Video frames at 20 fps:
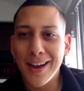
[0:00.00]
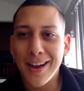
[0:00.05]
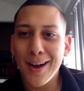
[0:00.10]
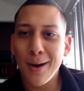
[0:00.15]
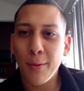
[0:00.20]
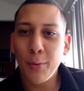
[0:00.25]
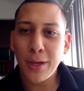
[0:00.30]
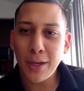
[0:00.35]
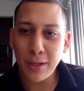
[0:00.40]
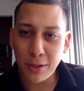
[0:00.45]

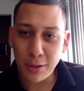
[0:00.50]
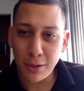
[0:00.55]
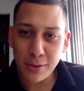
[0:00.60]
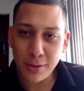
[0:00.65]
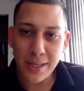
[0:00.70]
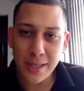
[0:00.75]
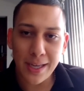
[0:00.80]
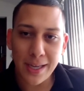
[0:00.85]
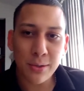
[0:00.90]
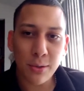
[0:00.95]
we could use
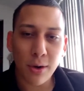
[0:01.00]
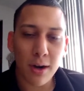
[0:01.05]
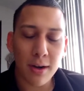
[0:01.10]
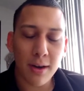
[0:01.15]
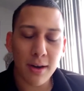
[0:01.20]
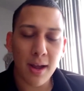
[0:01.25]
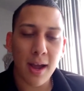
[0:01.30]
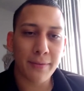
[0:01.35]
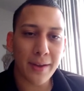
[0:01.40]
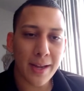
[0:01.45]
that to
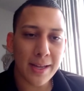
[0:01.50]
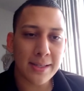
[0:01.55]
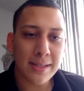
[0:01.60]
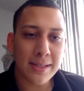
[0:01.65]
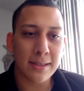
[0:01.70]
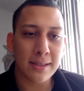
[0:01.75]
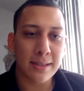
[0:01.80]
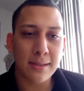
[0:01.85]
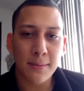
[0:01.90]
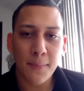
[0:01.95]
our
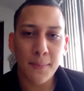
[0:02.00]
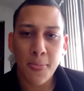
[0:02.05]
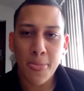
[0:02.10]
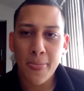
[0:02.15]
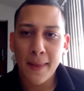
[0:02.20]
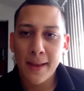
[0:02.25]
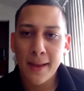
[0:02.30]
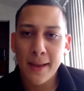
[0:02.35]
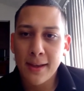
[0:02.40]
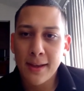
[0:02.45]
advantage.
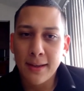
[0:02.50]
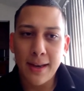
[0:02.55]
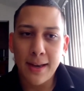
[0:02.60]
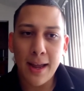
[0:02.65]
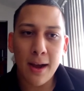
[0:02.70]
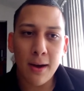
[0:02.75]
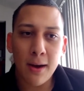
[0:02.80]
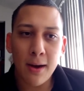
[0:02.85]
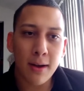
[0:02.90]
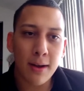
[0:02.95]

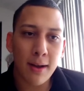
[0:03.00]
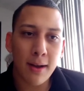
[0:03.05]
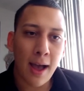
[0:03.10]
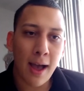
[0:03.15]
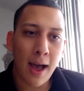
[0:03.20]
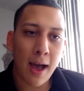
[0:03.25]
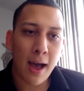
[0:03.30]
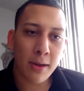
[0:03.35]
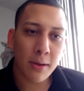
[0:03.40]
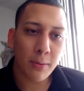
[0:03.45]
Now,
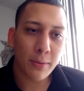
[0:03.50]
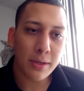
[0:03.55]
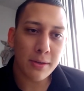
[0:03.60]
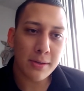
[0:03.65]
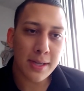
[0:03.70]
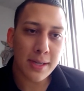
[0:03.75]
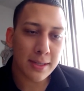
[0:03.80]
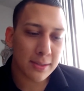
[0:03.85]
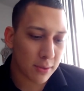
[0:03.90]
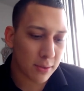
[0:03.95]
how can we
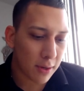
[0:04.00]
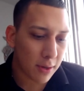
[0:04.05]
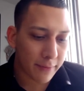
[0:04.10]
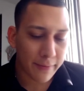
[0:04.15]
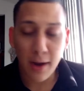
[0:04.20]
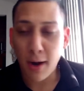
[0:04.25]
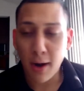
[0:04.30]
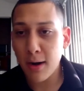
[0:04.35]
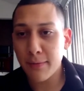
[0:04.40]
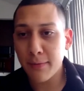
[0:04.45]
use that to
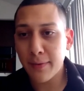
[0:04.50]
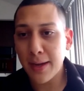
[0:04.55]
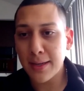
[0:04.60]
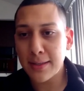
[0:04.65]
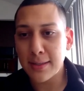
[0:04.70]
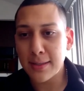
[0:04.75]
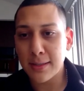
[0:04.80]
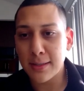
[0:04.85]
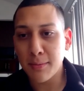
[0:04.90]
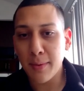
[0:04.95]
our
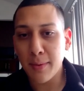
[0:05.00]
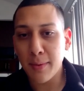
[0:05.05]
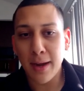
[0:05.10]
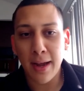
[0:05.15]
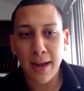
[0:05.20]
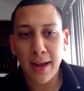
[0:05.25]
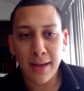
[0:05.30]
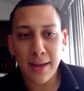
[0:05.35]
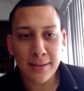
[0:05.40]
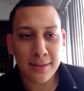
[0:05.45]
advantage, you might
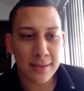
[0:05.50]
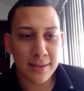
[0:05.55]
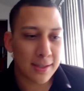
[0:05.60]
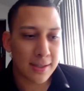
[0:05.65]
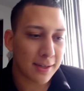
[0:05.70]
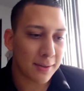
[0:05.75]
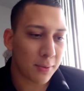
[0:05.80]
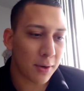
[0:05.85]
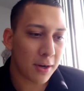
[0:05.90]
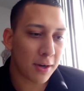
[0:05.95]
ask?
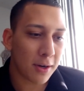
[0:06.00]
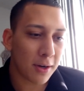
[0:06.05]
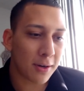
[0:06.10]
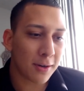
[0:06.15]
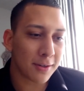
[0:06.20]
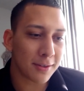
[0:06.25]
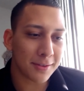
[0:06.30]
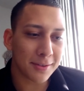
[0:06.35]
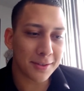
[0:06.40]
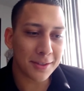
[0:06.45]

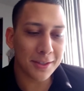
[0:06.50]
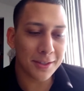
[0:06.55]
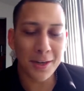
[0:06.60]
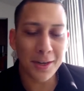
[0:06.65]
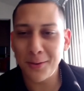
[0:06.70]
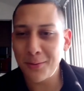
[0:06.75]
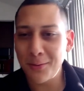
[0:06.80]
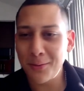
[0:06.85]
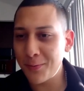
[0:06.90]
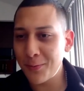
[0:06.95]
Well, you
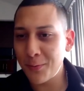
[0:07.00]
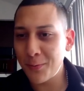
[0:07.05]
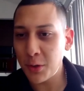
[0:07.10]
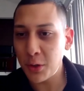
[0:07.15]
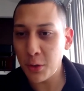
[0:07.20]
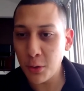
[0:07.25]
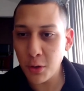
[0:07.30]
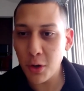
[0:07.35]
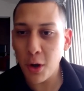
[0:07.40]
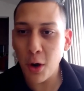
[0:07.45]
know
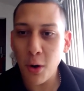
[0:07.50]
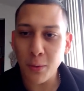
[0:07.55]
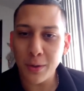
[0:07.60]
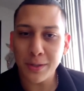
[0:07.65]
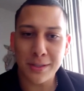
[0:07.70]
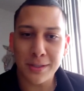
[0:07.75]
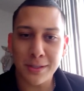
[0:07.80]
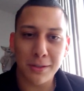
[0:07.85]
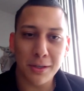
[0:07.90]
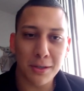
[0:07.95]
what
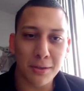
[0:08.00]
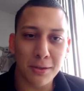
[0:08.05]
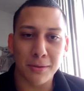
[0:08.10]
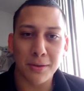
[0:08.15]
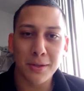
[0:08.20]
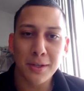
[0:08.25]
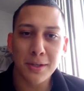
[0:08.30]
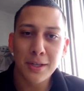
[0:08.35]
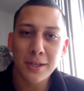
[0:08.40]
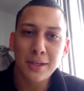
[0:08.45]
to do.
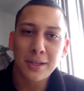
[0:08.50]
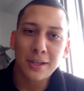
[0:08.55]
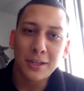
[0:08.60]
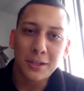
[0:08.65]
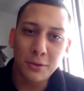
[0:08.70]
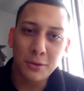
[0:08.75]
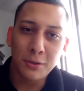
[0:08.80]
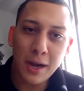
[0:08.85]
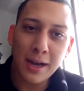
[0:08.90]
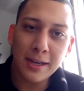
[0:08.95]

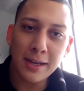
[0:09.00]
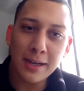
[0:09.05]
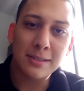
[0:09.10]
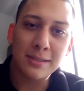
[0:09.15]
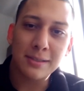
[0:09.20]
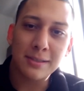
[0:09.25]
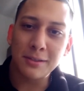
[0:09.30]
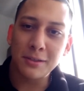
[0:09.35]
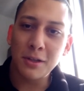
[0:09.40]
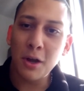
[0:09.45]
You
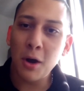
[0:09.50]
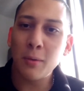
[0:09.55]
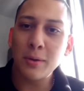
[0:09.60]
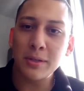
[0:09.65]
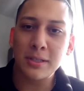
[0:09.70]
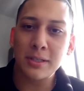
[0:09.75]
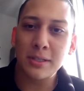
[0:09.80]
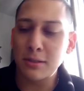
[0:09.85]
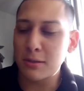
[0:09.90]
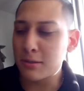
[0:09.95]
guys know what
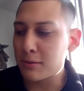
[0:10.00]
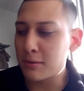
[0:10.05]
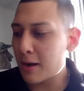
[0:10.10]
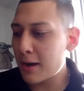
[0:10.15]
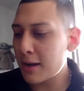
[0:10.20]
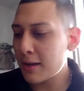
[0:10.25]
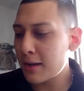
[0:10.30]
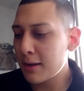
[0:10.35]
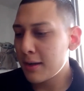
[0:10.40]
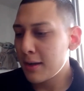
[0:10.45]
to do,
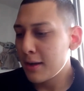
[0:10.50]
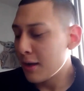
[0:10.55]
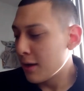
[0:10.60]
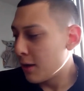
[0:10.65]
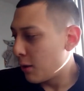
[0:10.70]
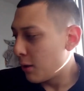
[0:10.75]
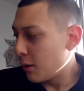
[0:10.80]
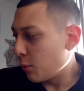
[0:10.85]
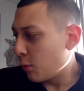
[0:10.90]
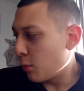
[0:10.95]
right?
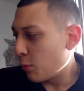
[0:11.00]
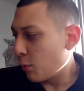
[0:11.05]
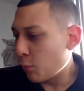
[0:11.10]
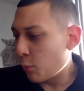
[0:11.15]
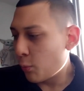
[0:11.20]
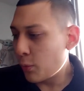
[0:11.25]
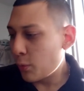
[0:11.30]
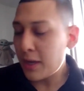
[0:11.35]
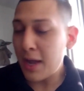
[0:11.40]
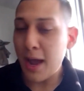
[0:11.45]

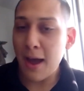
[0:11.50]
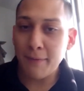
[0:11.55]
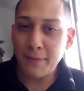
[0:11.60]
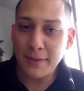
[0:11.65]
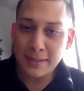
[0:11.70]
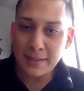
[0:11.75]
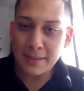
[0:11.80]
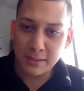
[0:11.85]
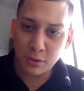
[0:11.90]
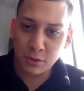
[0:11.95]
We have
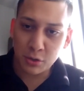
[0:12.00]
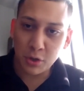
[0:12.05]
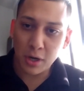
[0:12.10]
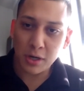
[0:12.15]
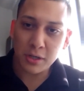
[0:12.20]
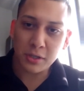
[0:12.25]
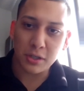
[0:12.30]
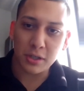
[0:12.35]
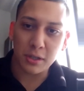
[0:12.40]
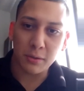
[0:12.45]
this
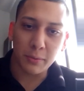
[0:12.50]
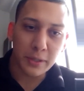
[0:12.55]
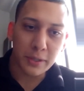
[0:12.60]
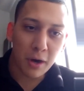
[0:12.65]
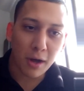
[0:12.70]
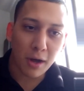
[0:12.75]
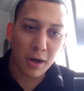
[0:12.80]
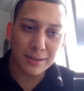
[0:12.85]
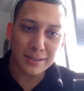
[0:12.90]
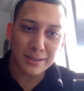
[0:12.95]
structure. We
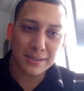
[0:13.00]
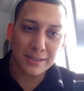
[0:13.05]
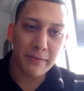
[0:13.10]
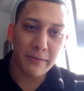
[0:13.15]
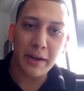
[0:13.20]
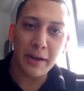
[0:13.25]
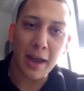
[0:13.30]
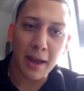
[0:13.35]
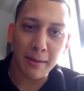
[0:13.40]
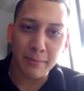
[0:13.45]
call it the
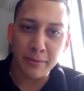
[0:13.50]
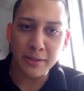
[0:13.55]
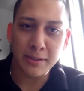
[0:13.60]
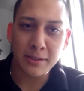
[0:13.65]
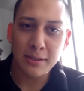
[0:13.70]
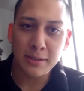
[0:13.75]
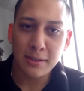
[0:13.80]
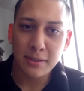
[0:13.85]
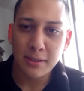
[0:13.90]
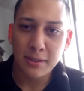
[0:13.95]
7 habits.
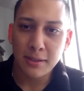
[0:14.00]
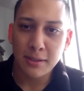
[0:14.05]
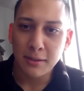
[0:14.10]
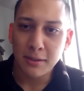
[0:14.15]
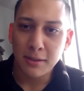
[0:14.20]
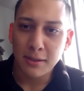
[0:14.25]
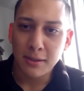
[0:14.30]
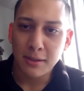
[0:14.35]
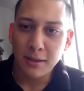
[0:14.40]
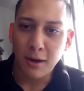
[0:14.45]

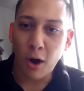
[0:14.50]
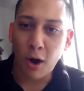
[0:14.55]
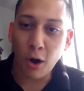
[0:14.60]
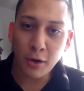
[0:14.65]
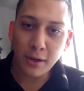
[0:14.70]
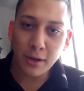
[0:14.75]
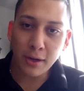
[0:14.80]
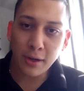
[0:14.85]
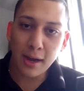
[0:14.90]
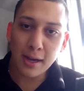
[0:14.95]
Are
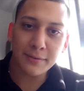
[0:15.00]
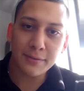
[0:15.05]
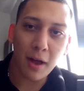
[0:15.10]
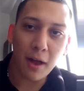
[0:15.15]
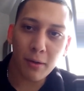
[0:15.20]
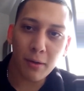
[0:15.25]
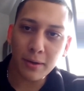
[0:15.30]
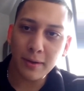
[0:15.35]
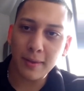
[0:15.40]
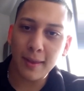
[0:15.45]
you guys
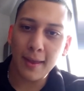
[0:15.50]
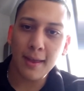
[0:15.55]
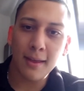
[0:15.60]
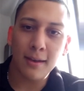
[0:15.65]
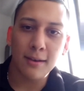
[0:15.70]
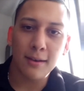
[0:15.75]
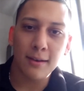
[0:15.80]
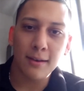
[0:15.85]
following that?